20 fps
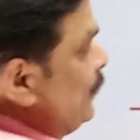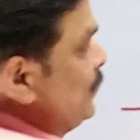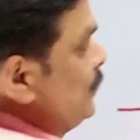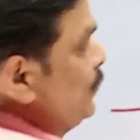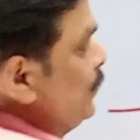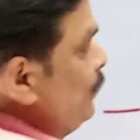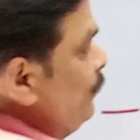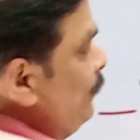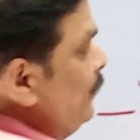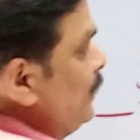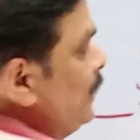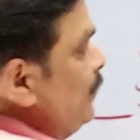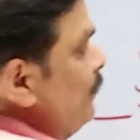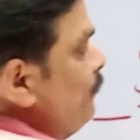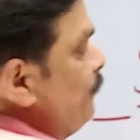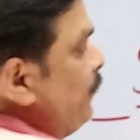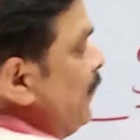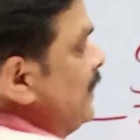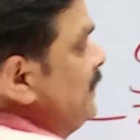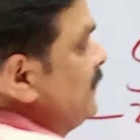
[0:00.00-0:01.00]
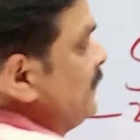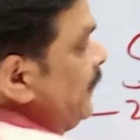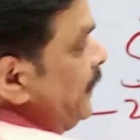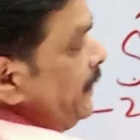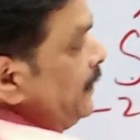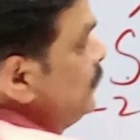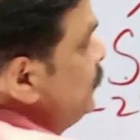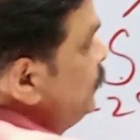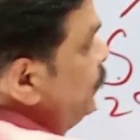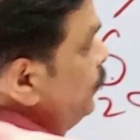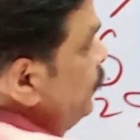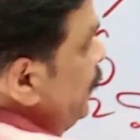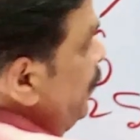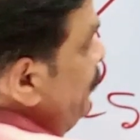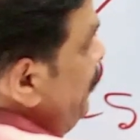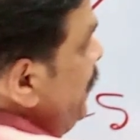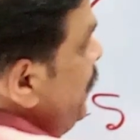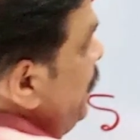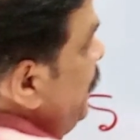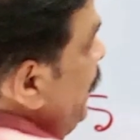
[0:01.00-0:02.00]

question within 5 seconds, you tell me?